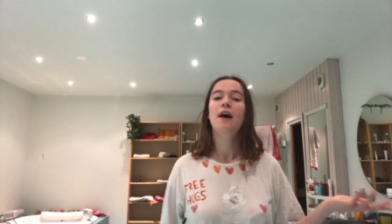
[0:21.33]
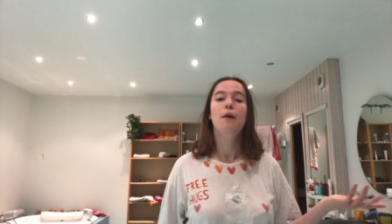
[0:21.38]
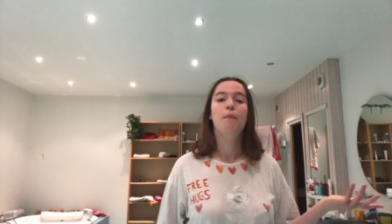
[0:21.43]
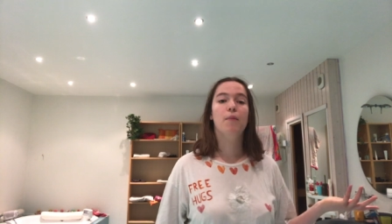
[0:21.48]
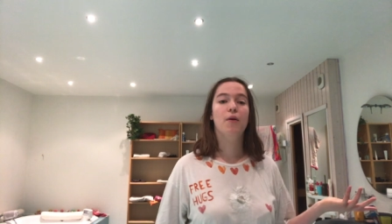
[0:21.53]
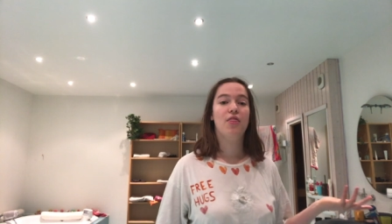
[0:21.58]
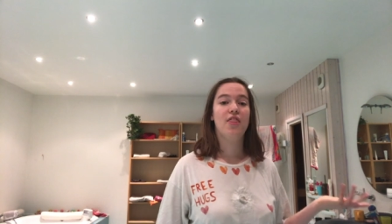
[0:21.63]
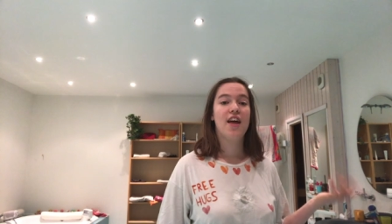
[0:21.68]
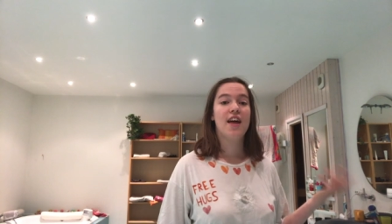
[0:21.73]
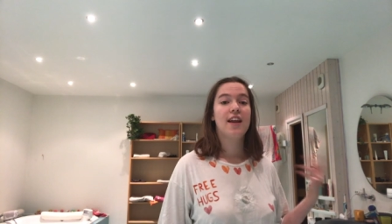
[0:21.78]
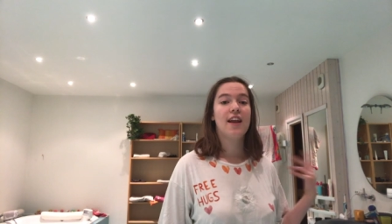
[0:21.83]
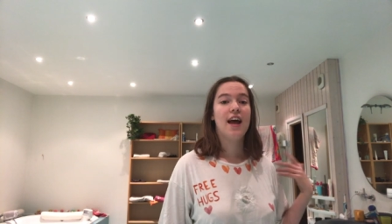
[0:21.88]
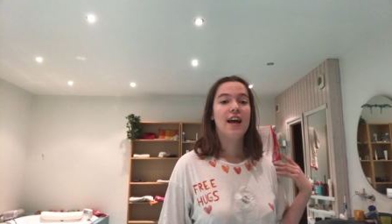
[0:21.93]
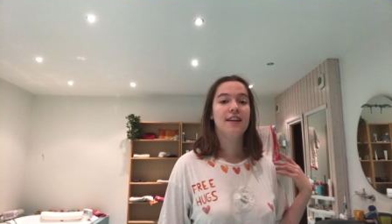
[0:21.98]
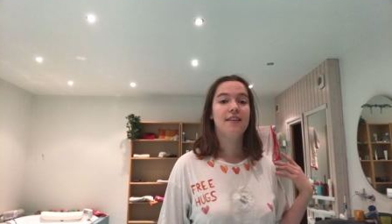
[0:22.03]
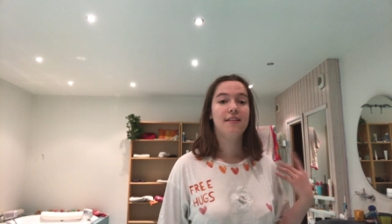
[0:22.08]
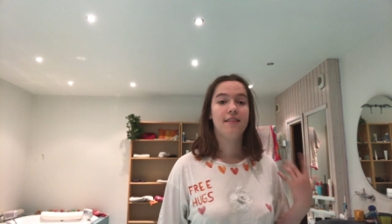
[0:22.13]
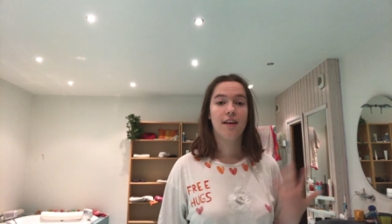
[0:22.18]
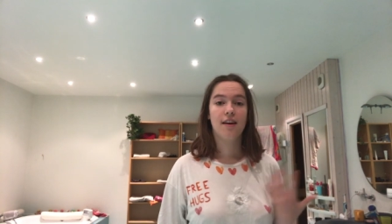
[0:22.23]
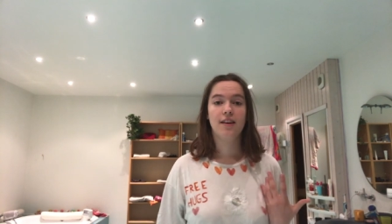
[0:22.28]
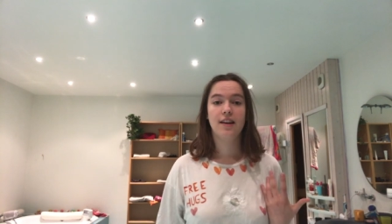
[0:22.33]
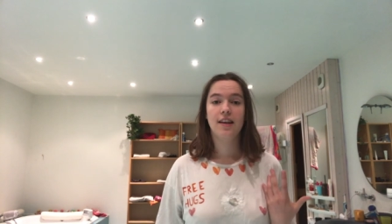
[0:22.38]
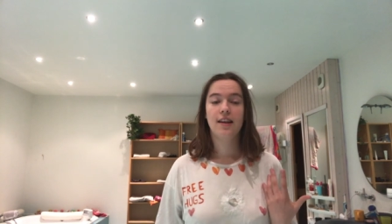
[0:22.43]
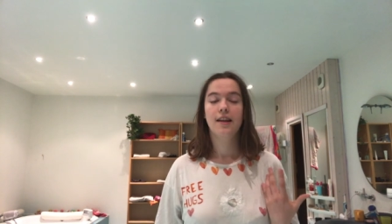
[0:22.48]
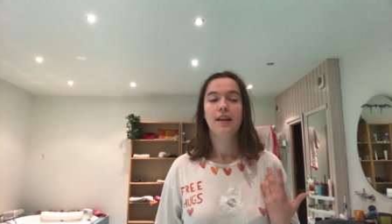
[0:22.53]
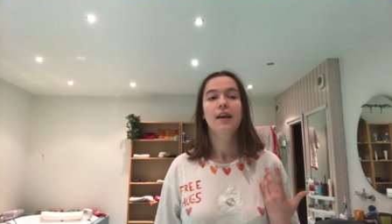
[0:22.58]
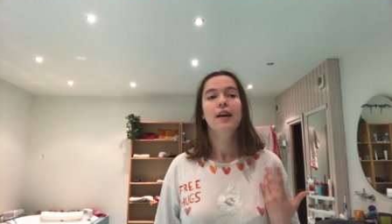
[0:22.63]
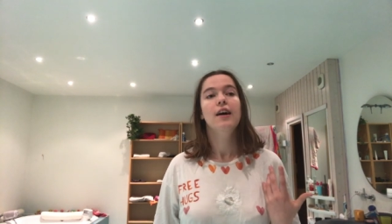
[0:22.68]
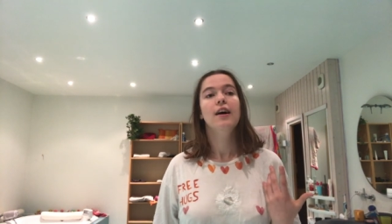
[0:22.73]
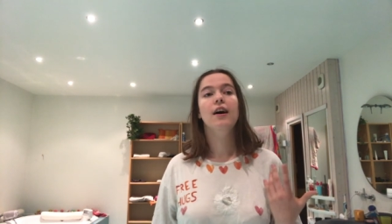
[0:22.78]
But then I studied
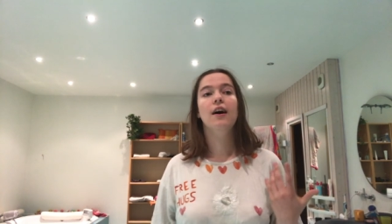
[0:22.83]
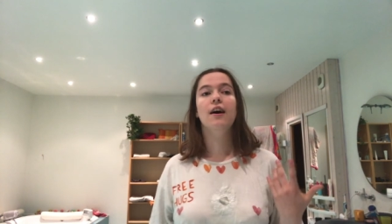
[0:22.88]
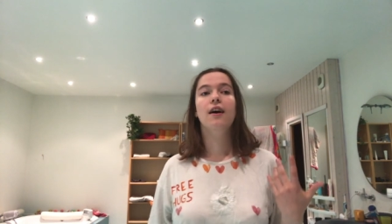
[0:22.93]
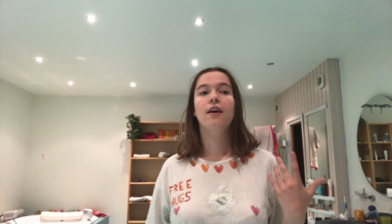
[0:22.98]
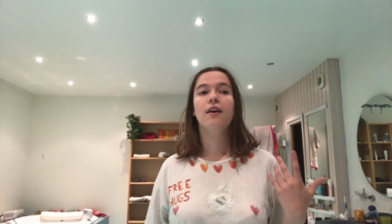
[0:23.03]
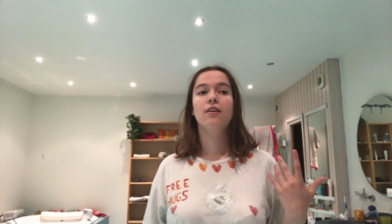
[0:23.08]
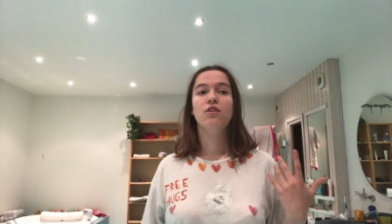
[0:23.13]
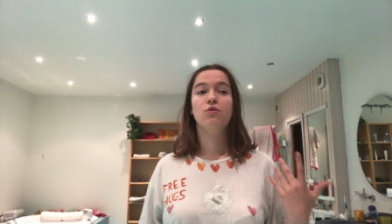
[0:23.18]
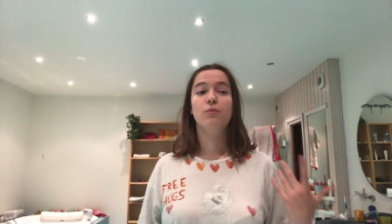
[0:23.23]
uh,